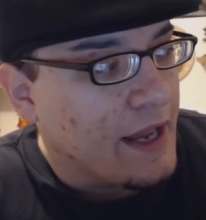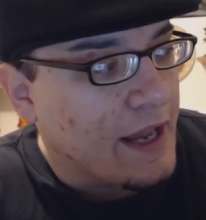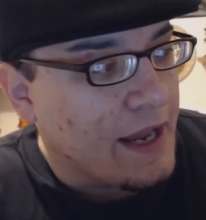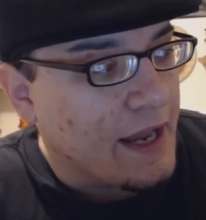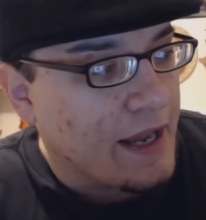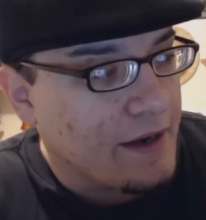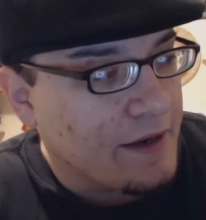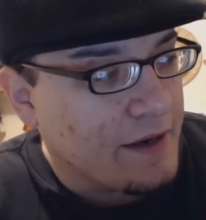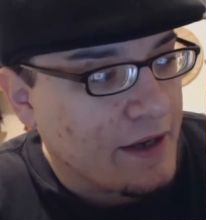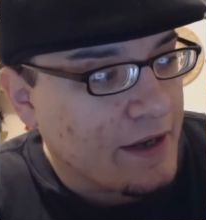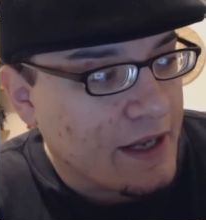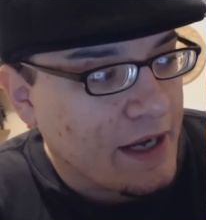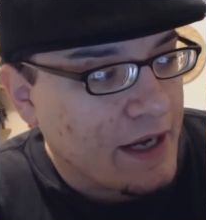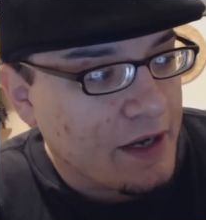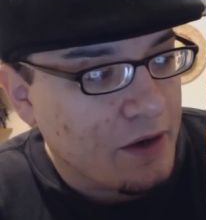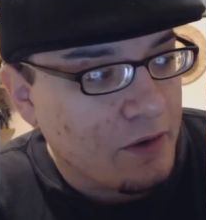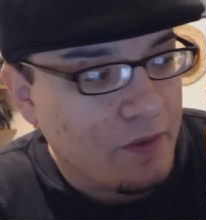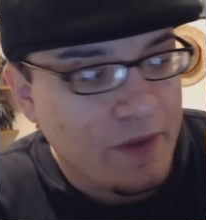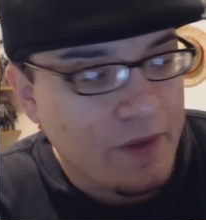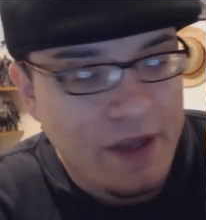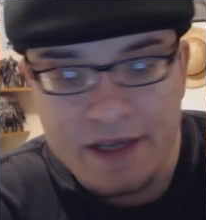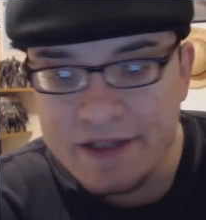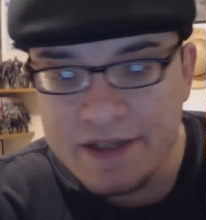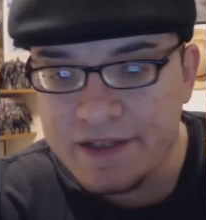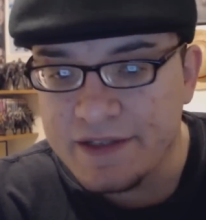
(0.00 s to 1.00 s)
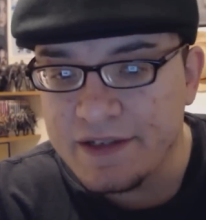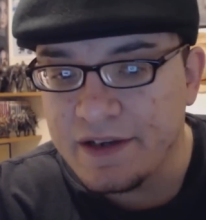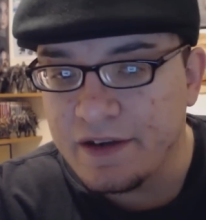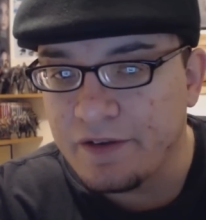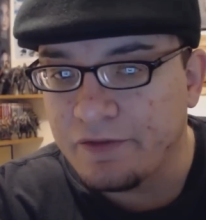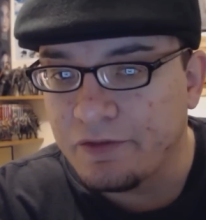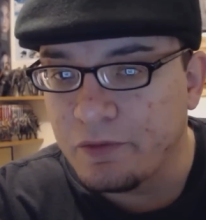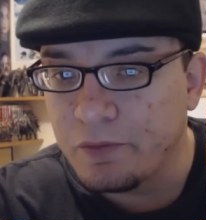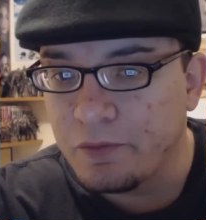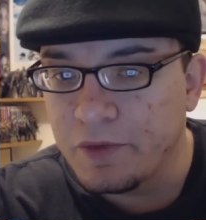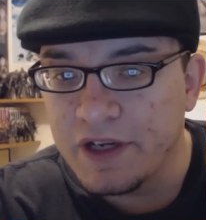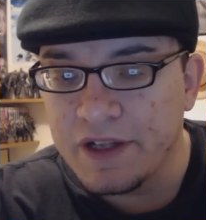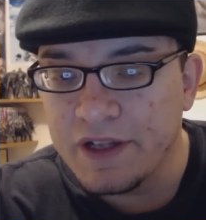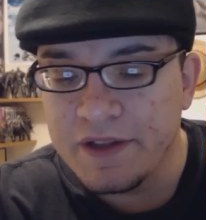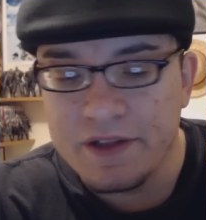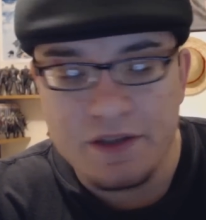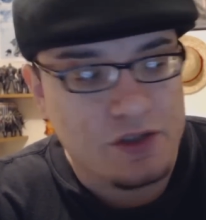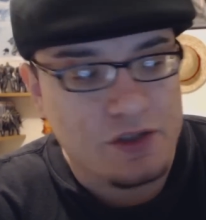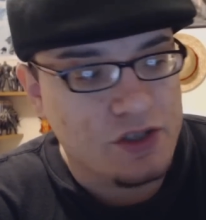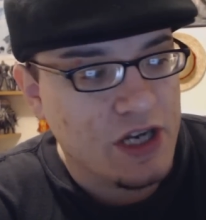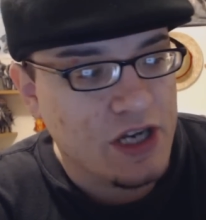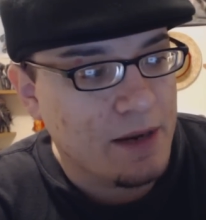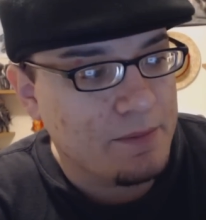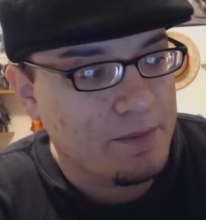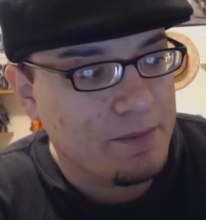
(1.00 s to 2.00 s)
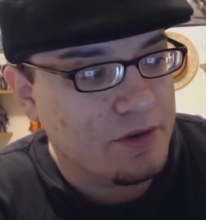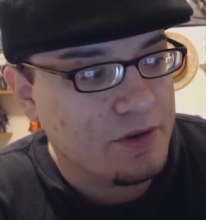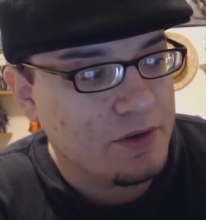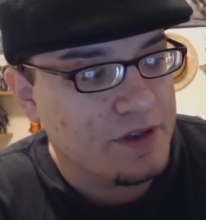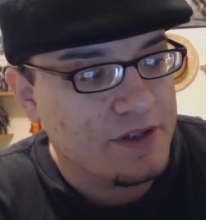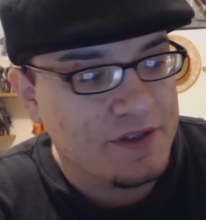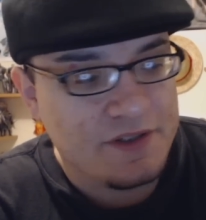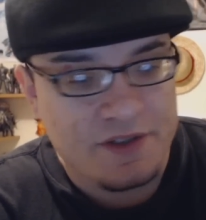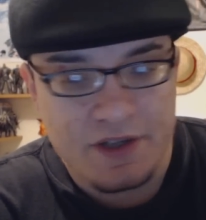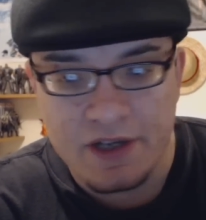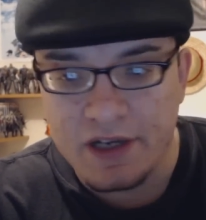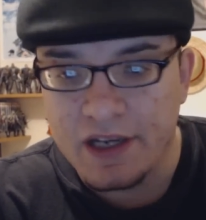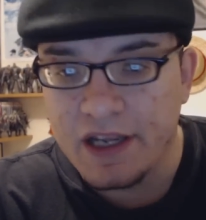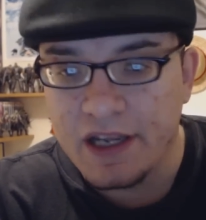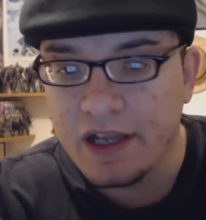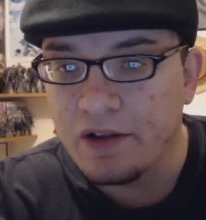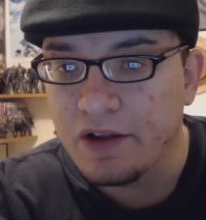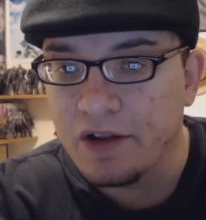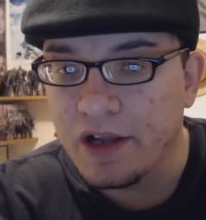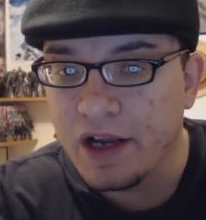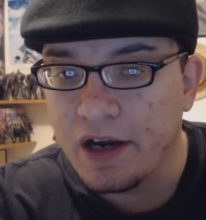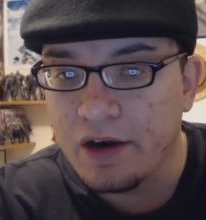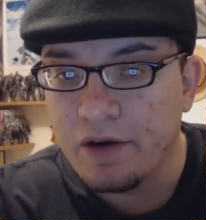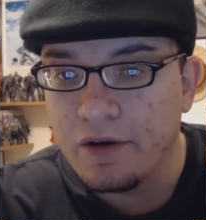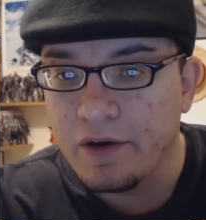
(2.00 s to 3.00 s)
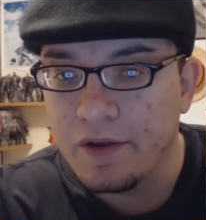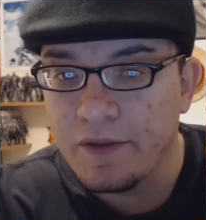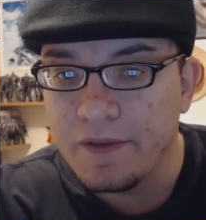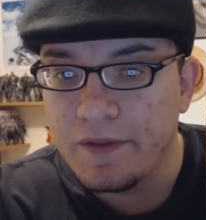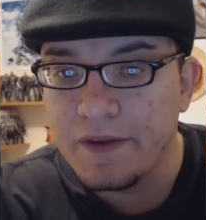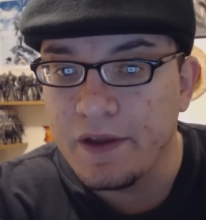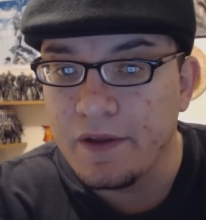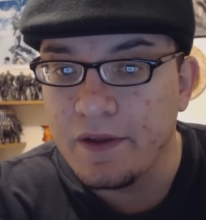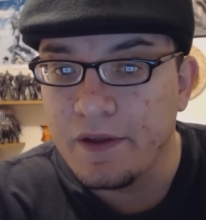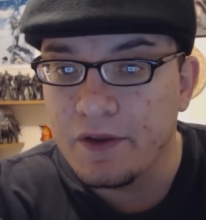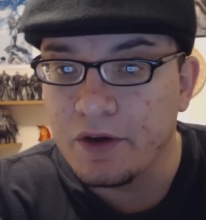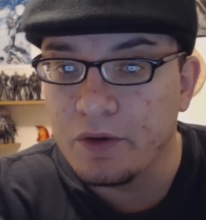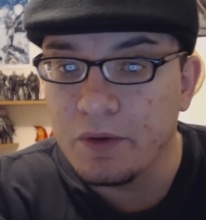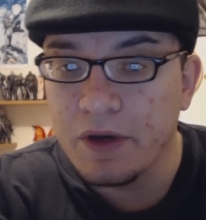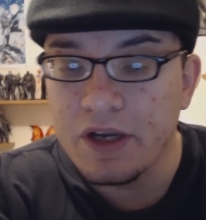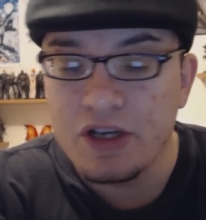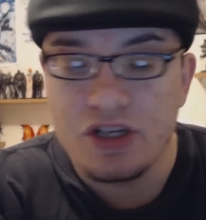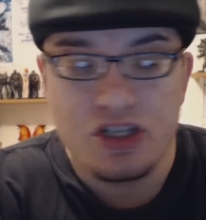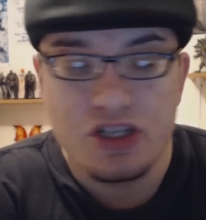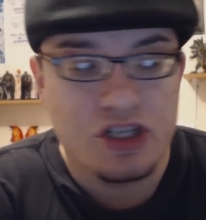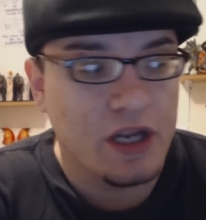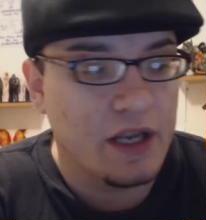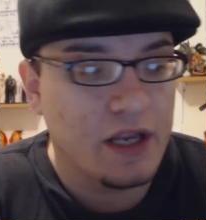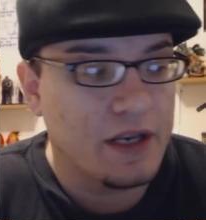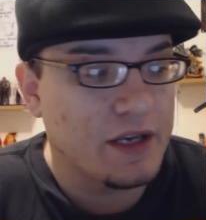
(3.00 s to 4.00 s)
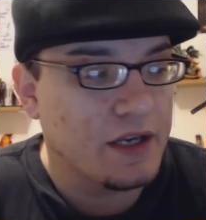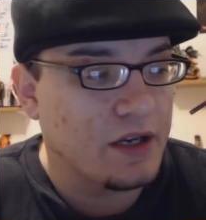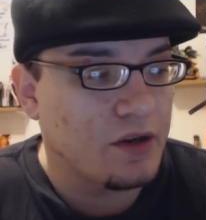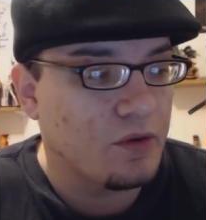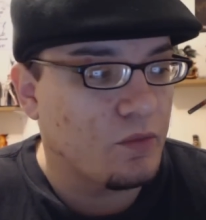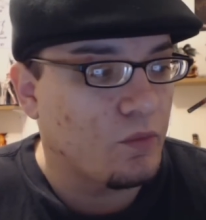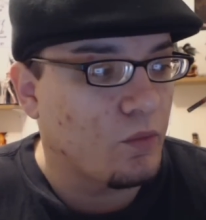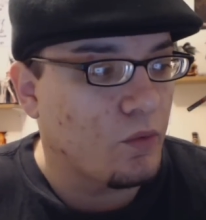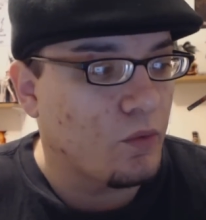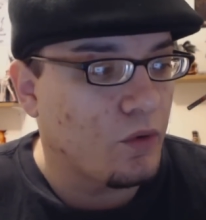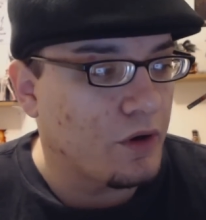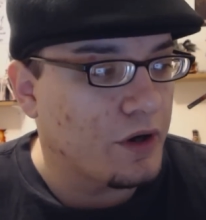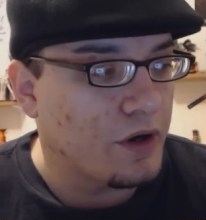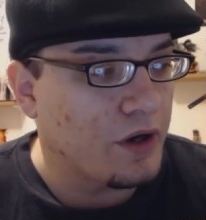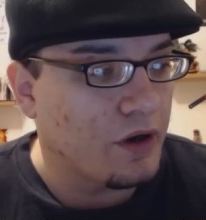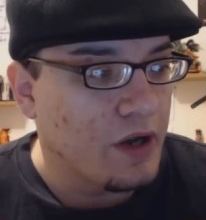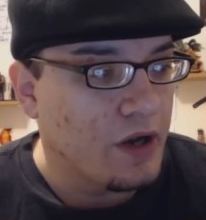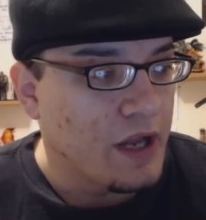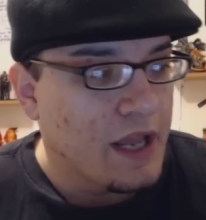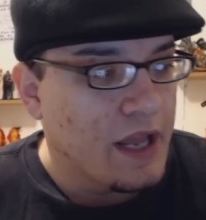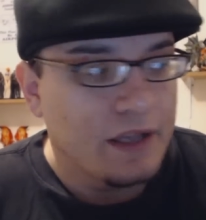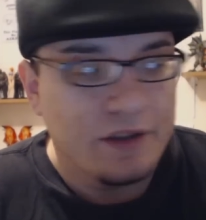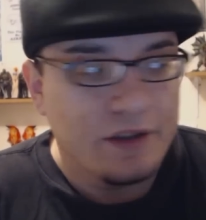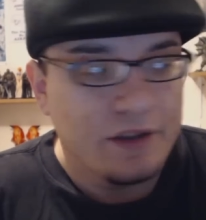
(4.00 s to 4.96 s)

And and I know that from reading this chapter is Kalgara, the the great Shandian warrior.